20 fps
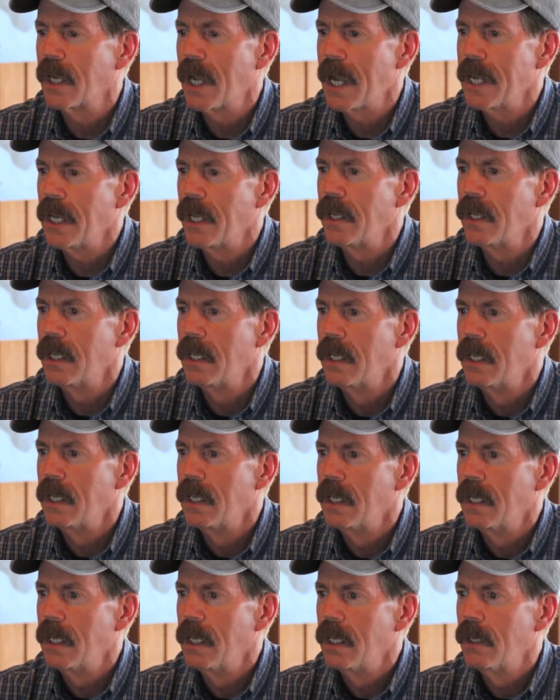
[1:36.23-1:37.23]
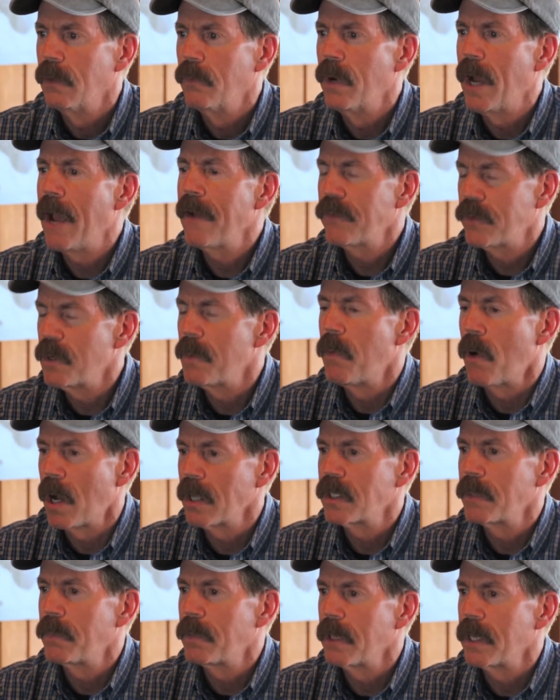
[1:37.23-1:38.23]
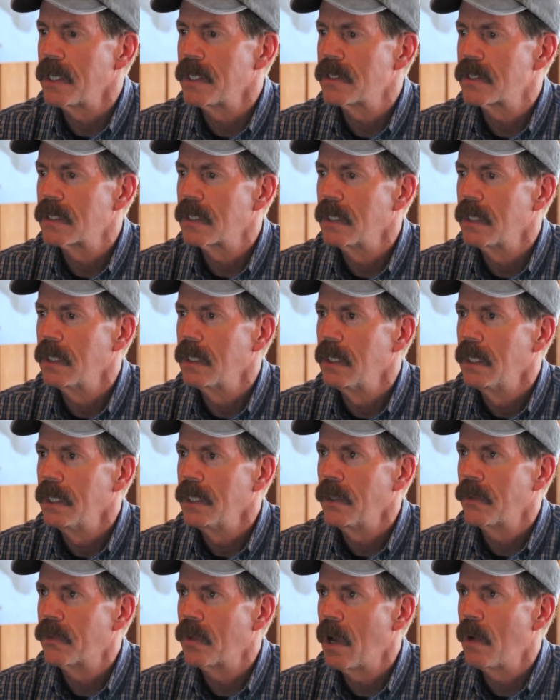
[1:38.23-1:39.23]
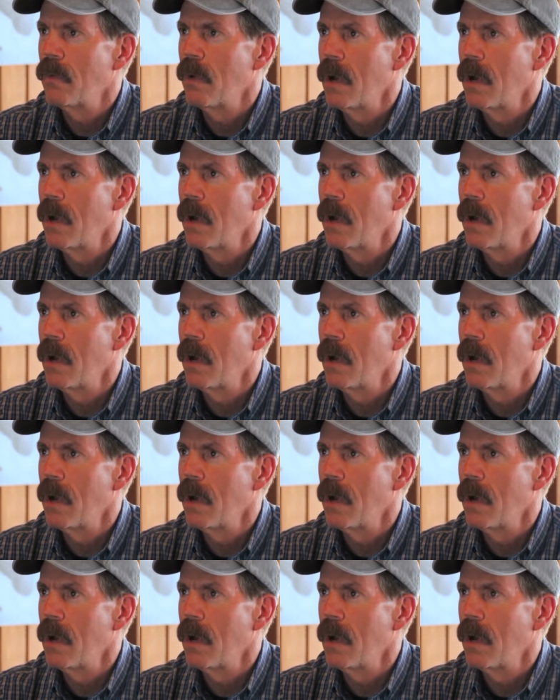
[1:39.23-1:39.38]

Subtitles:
kind of, after you bought the place, you thought,